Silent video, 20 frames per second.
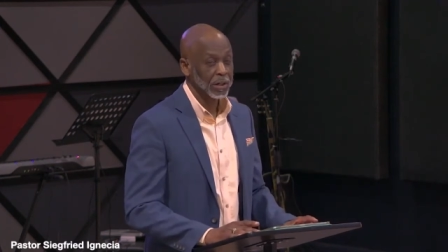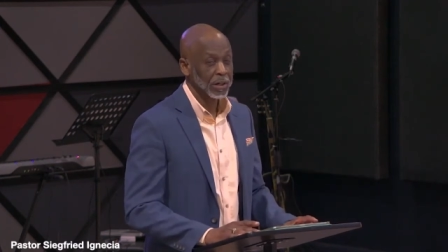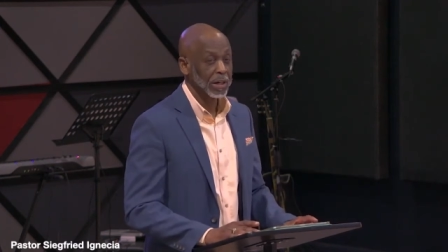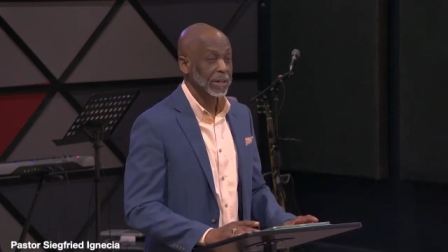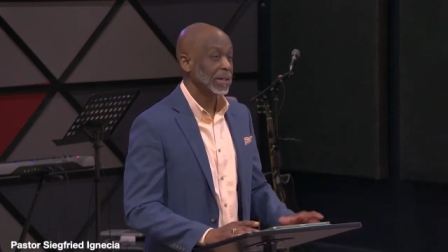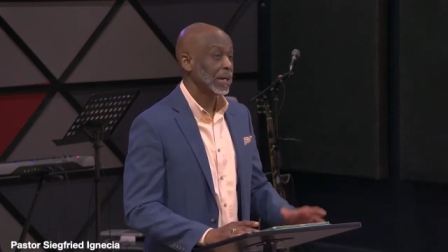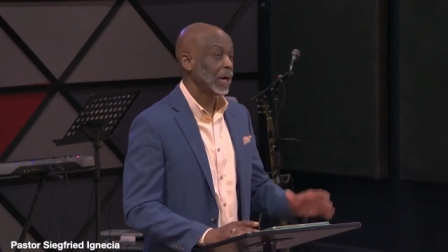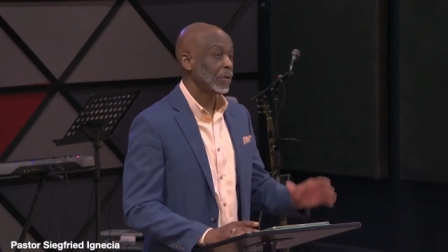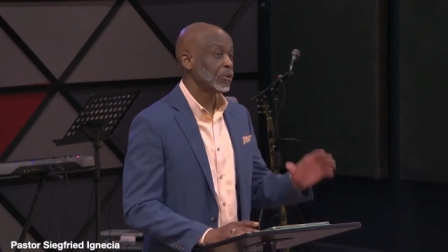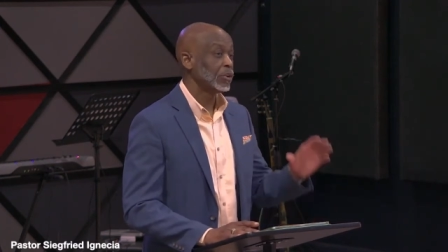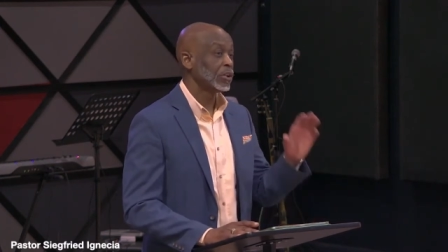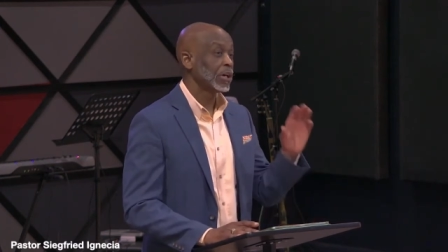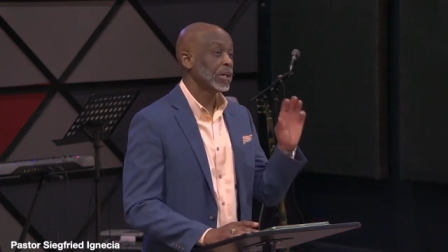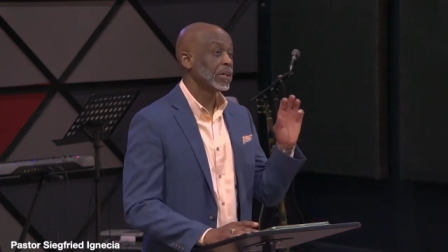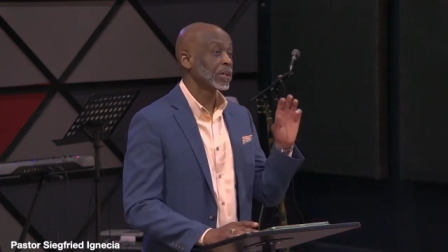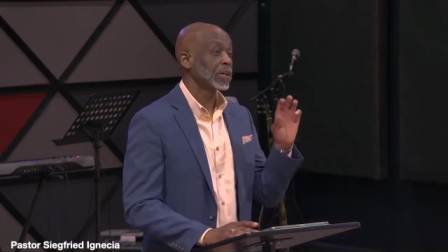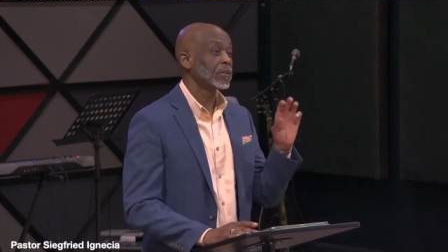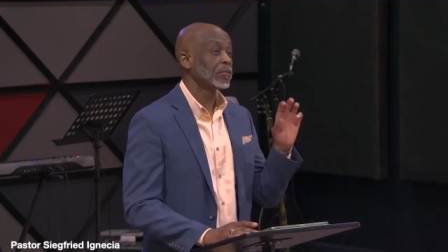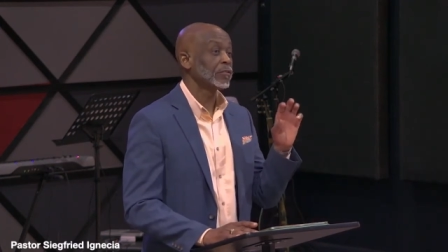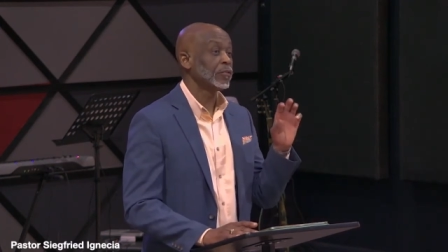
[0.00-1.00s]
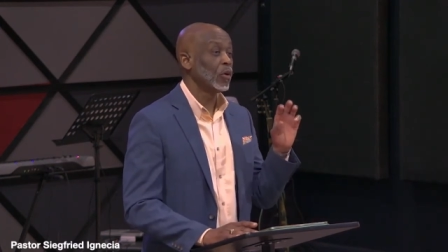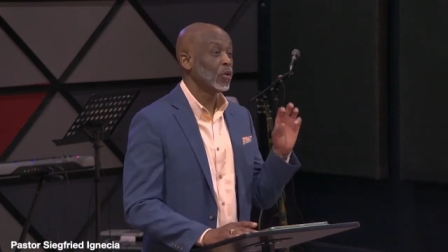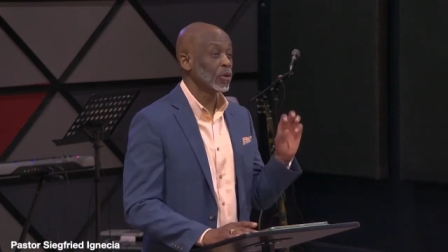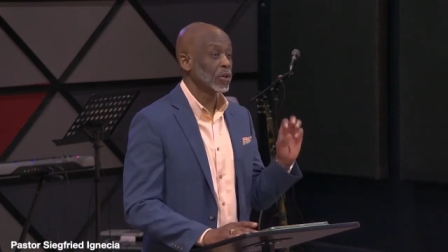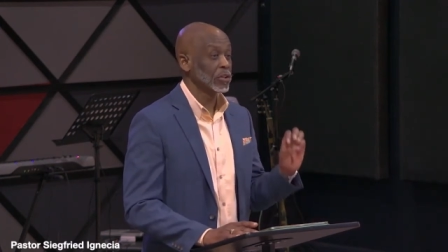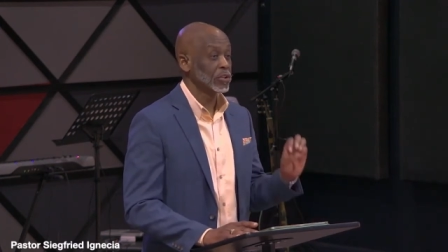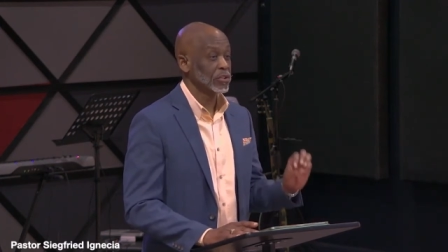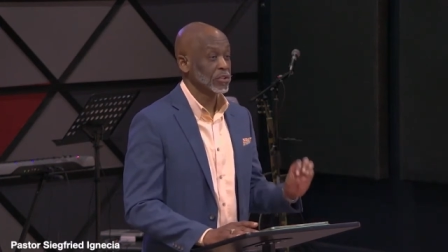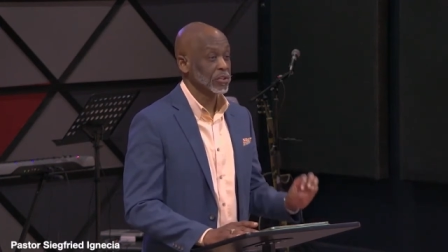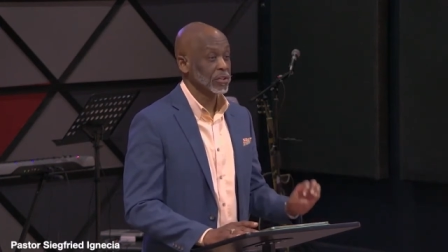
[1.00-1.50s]
and now you can
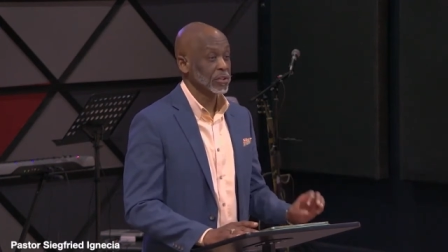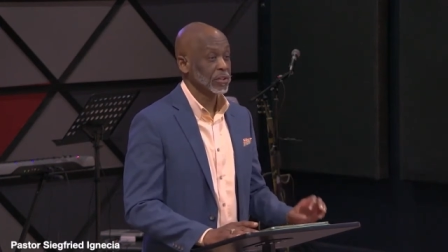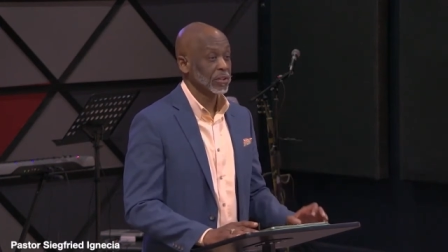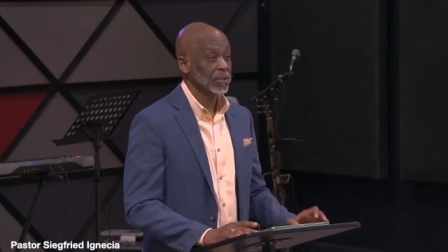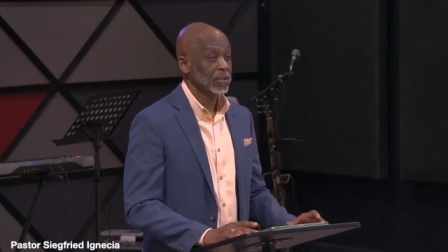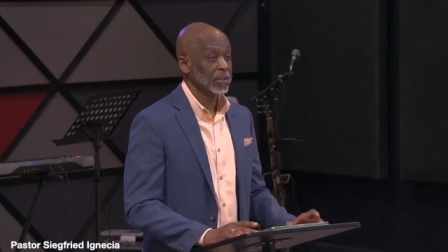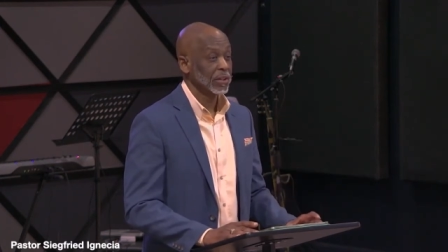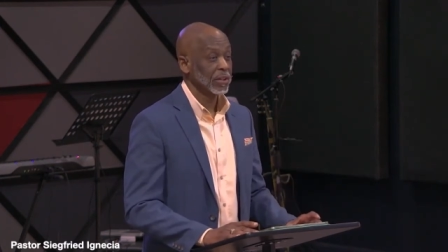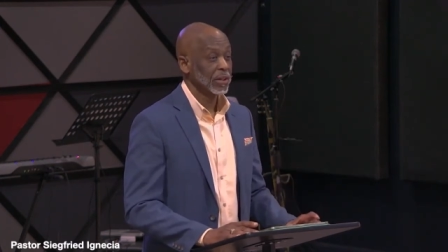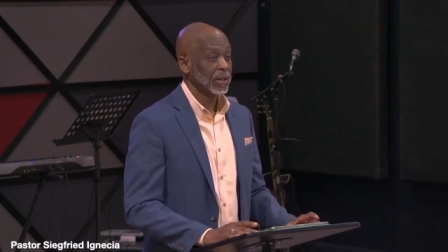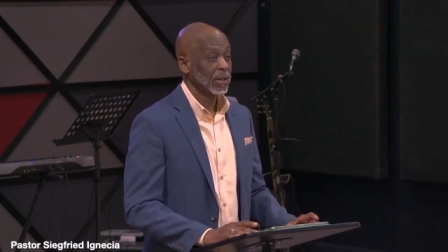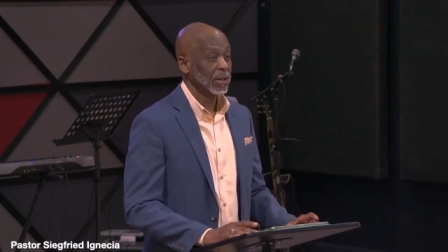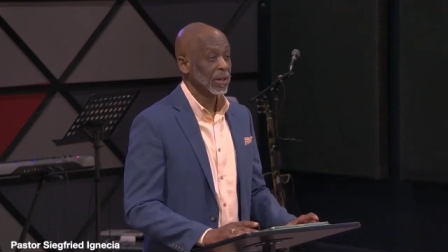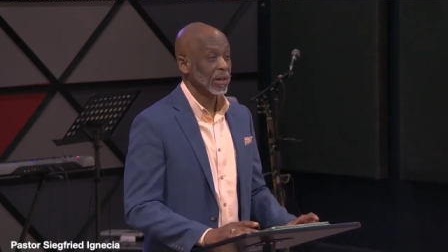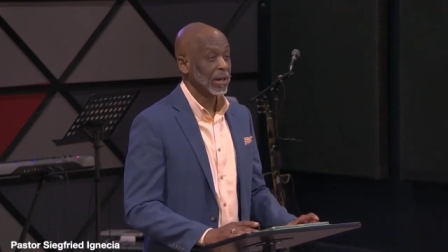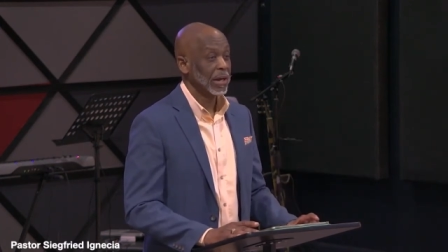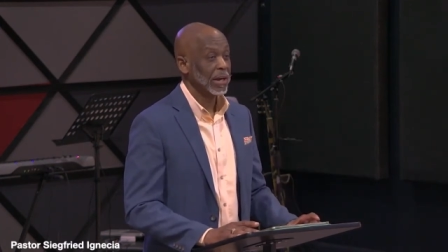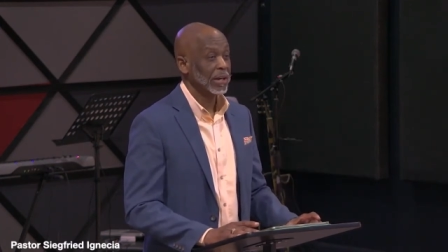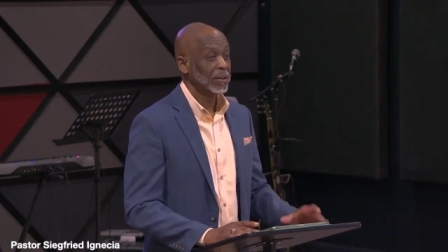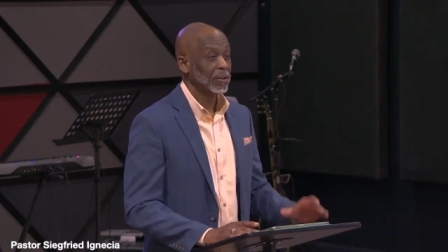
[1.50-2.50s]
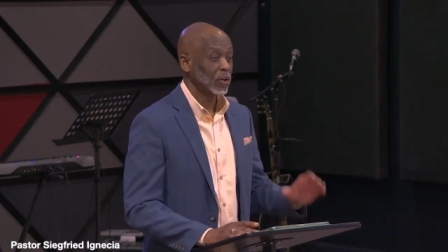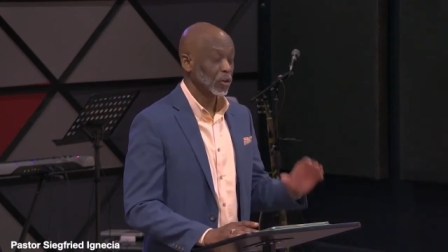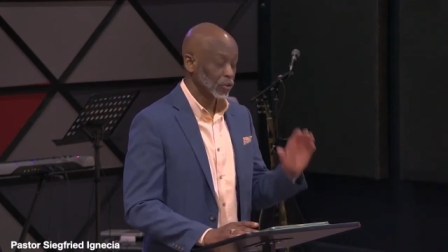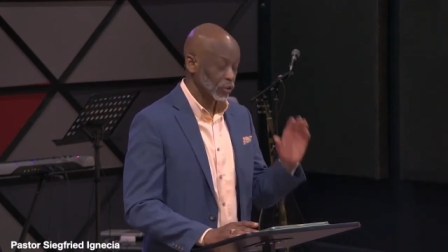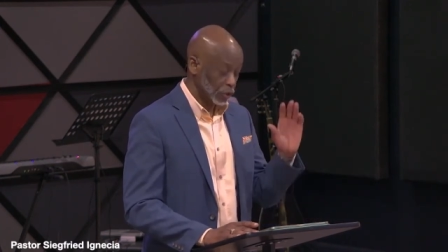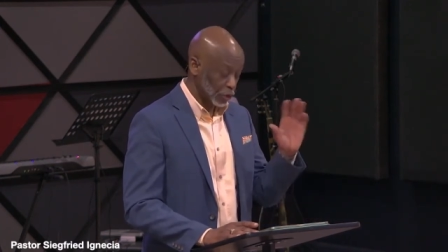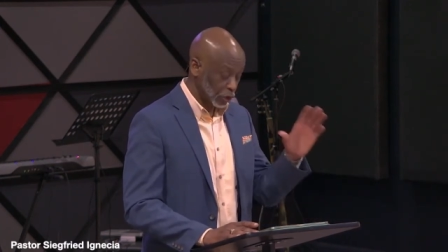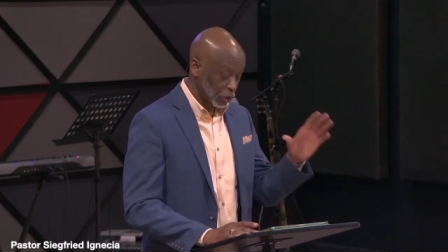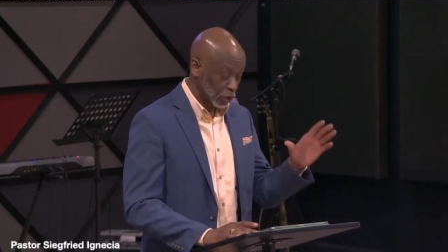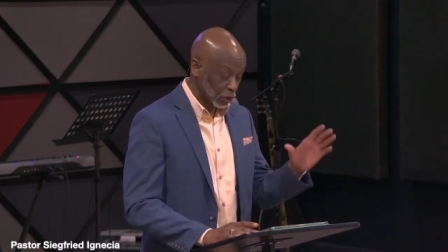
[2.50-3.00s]
refocus and
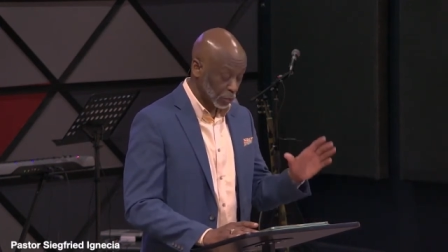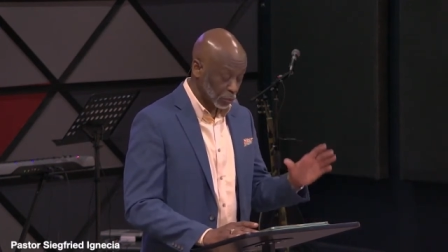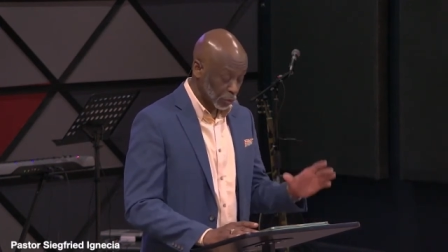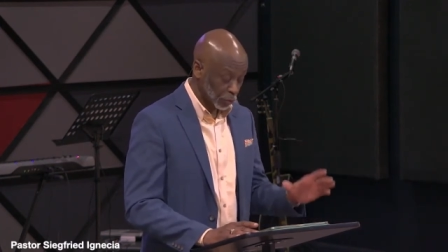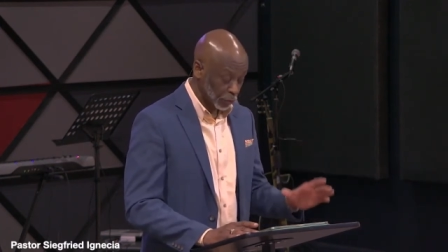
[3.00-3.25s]
continue to